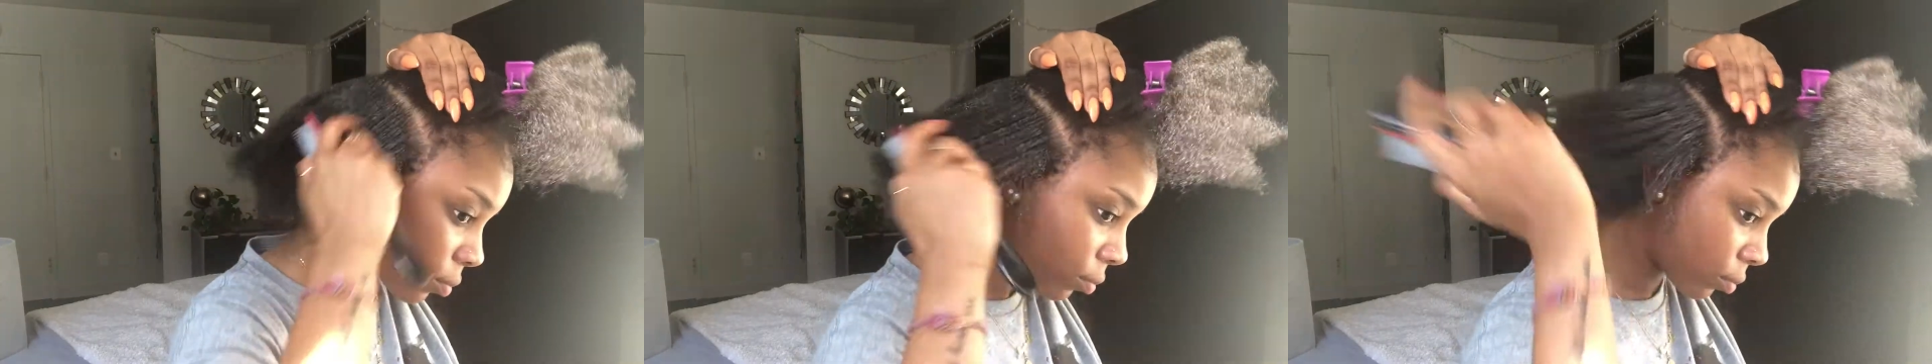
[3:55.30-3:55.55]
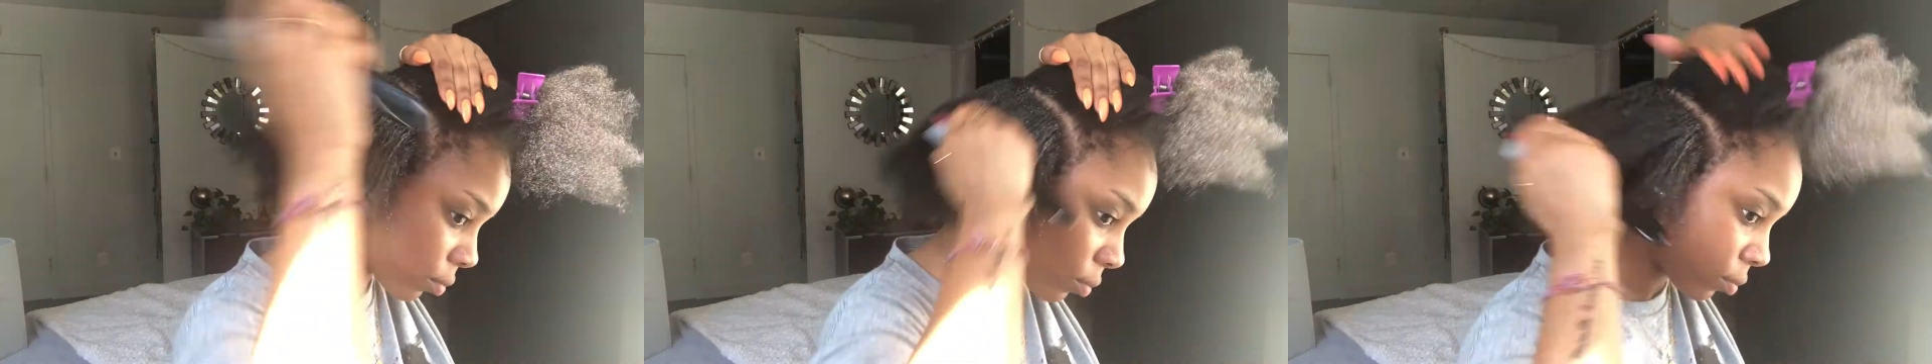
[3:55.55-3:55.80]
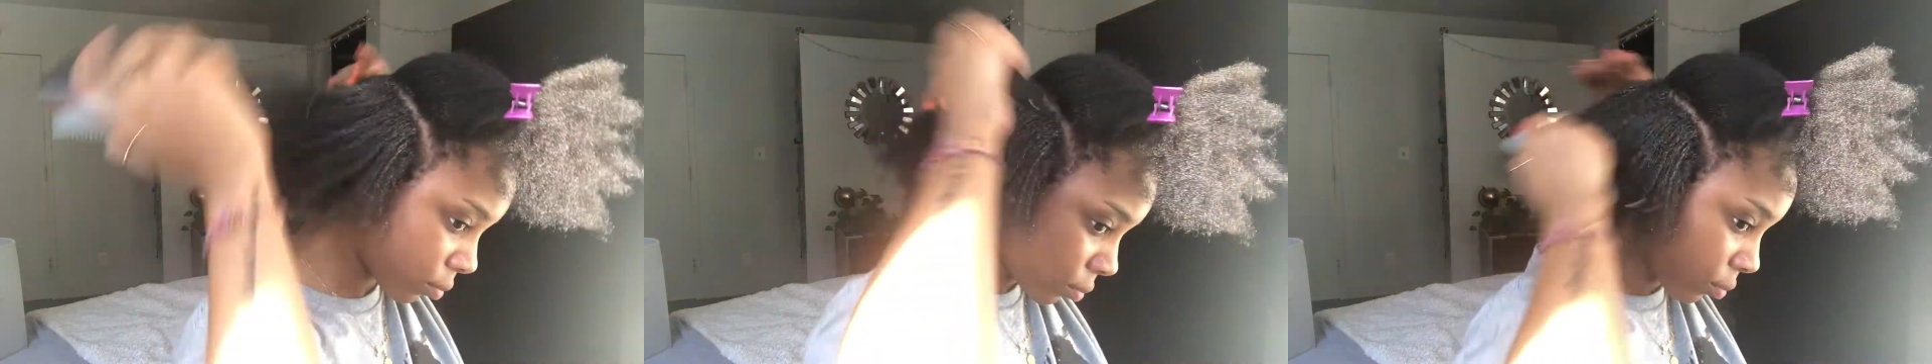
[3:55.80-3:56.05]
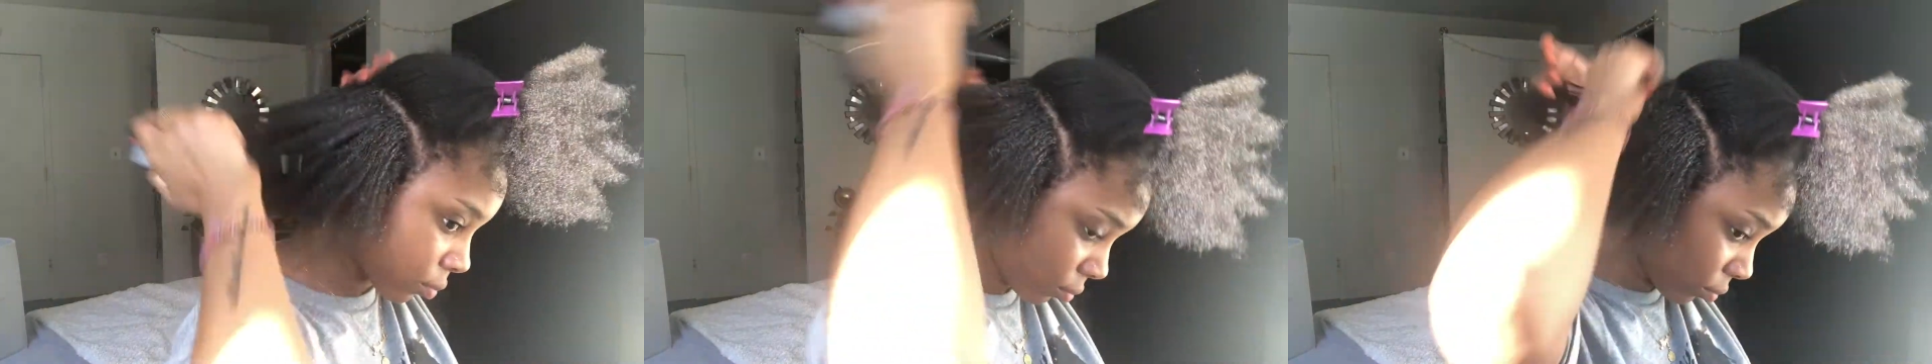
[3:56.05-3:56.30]
that hair to
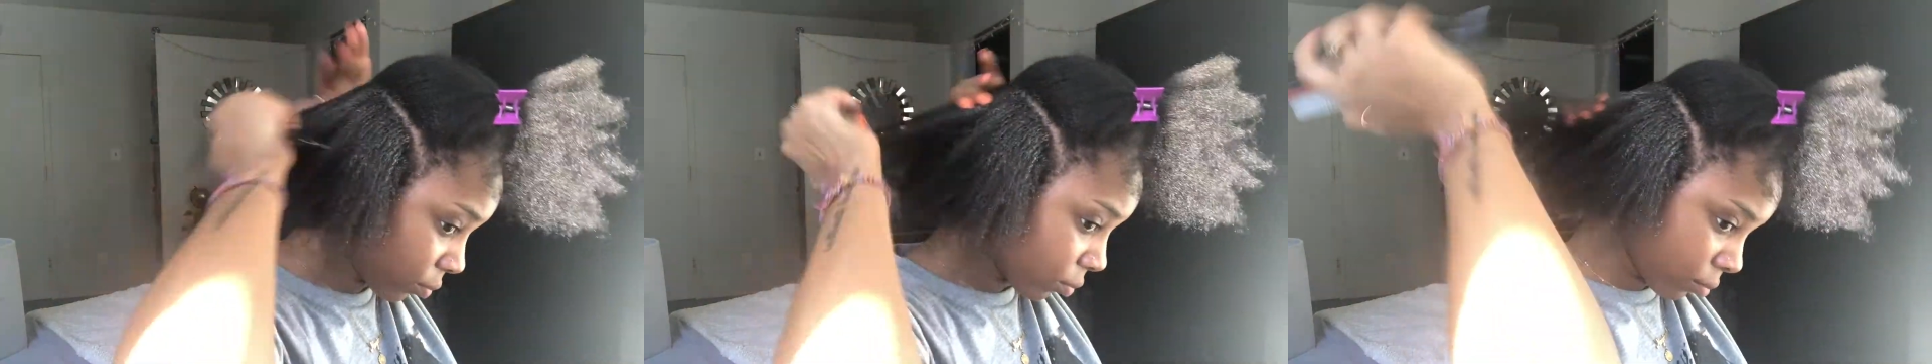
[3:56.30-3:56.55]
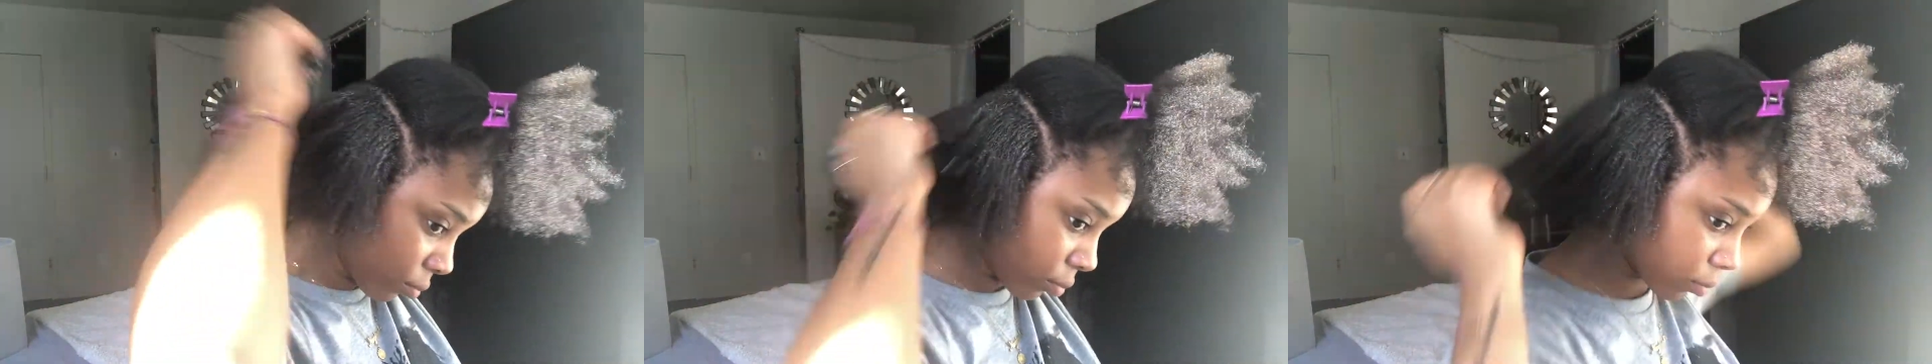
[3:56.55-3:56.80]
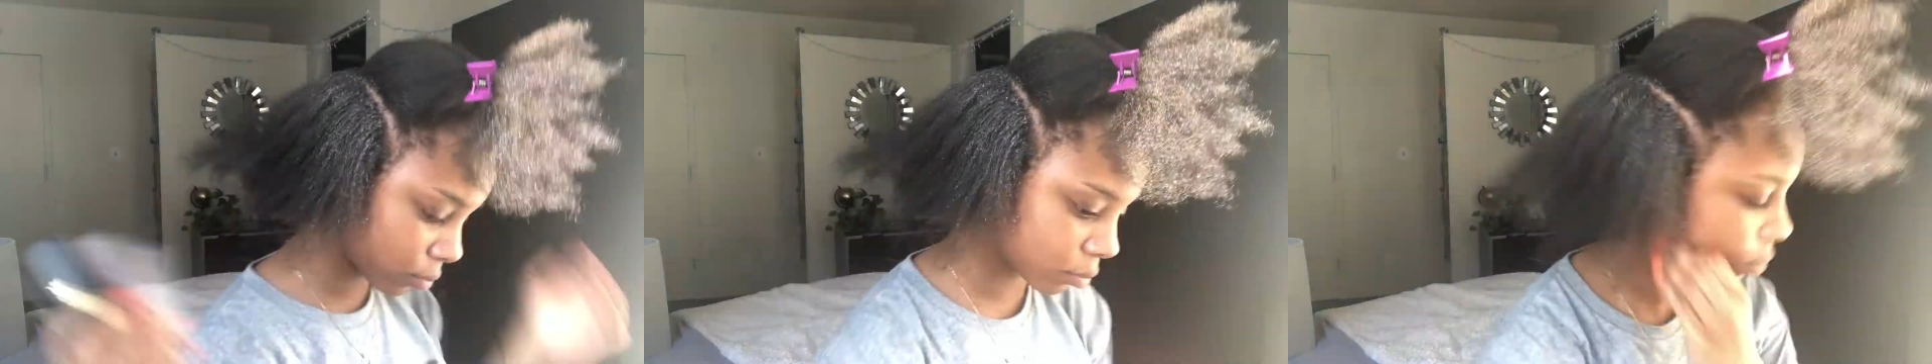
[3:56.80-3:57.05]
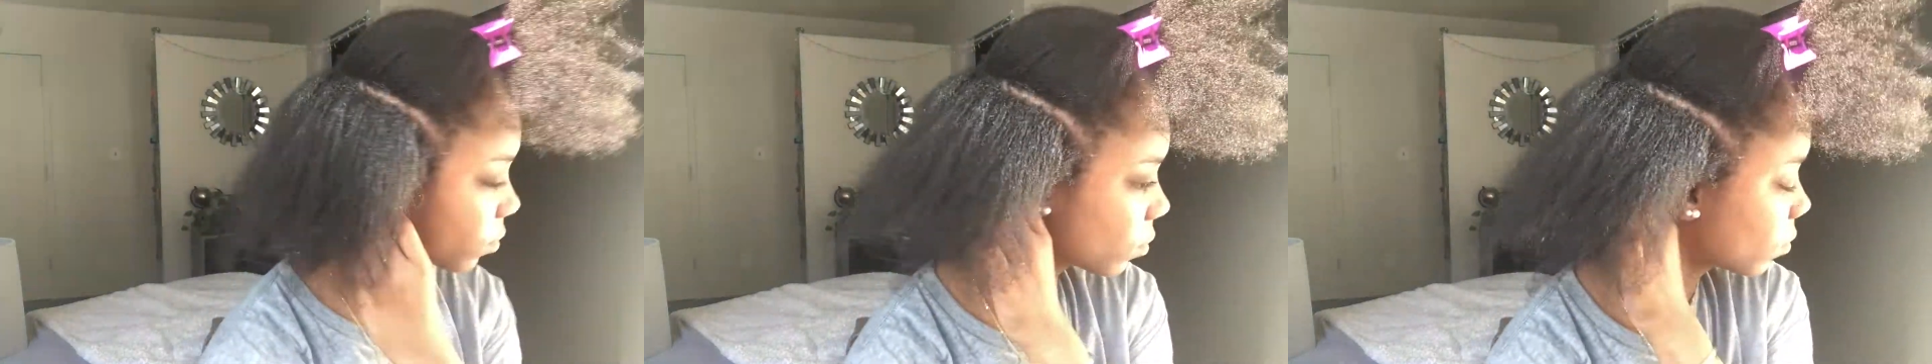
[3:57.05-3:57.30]
the ponytail.
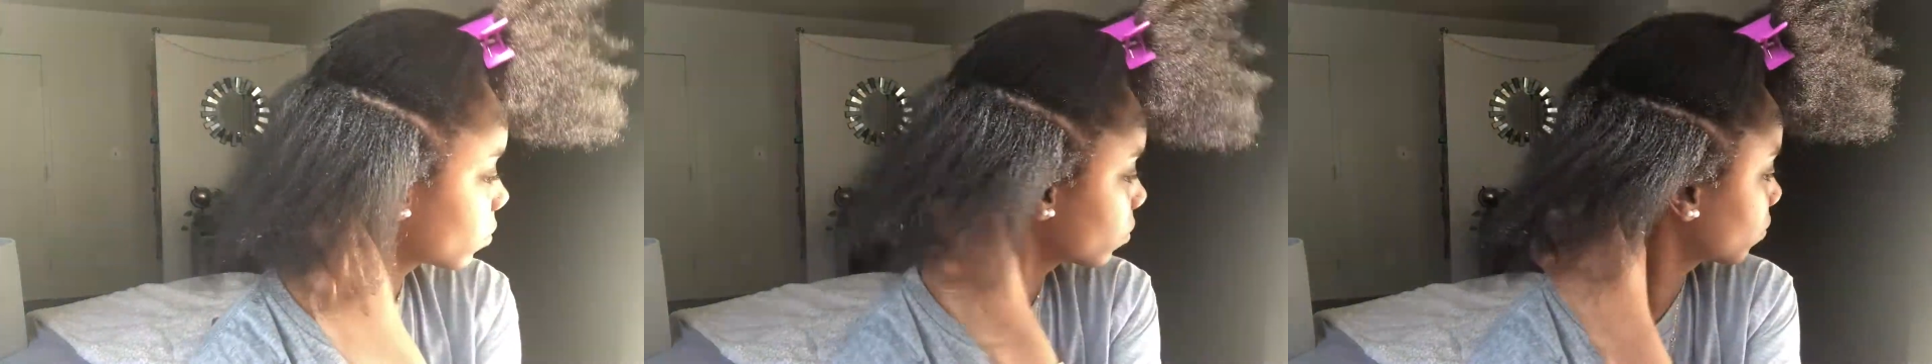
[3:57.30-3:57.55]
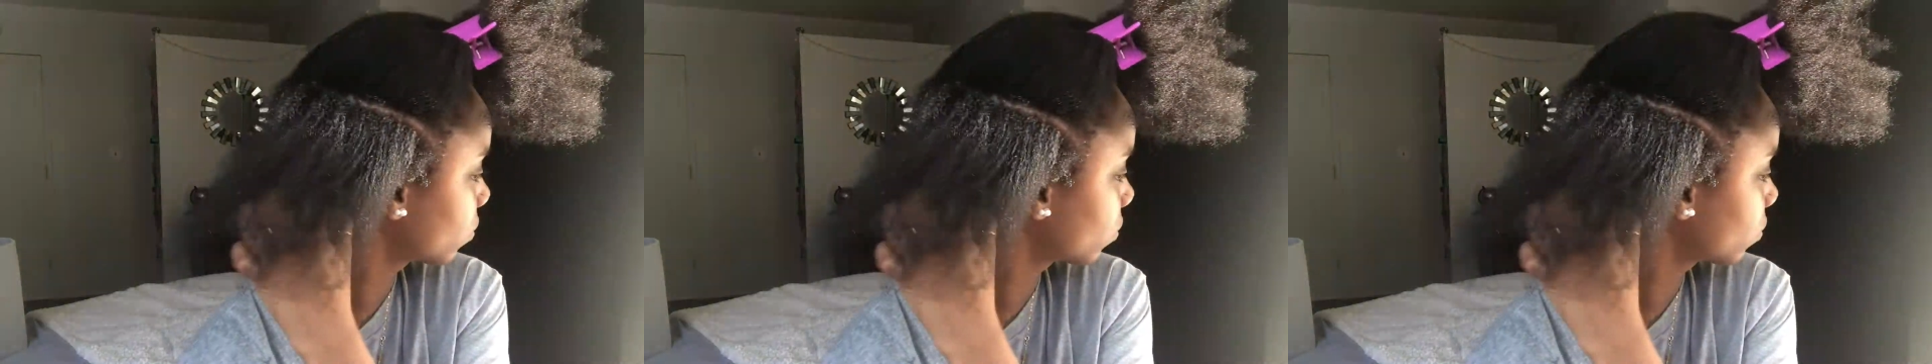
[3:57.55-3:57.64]
And also,